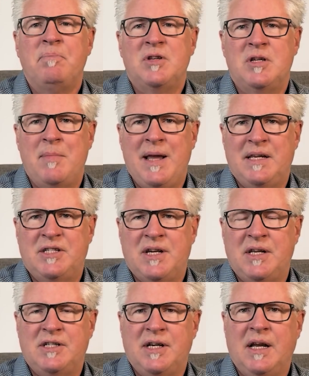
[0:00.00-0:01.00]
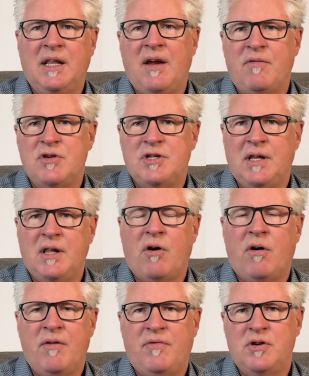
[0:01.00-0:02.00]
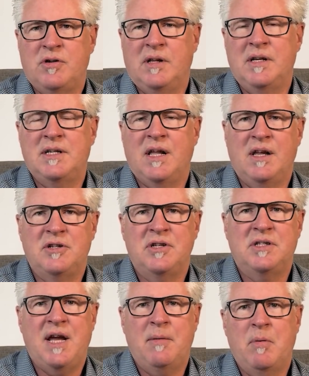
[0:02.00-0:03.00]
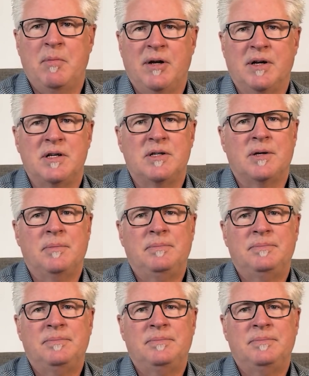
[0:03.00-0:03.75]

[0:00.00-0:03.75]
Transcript: demand sensing and leveraging the artificial intelligence capabilities.